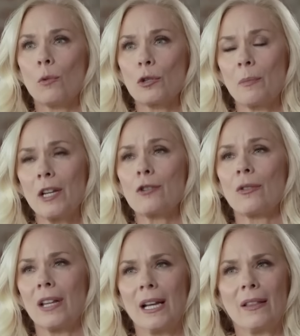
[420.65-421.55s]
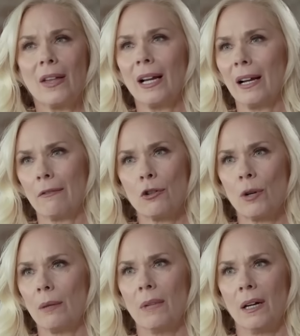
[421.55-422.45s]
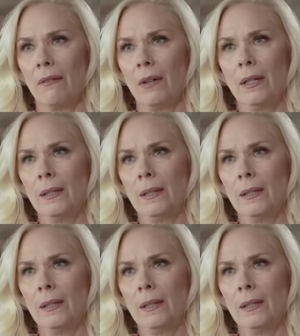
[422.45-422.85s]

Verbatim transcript: and more special than anything I ever dreamed of.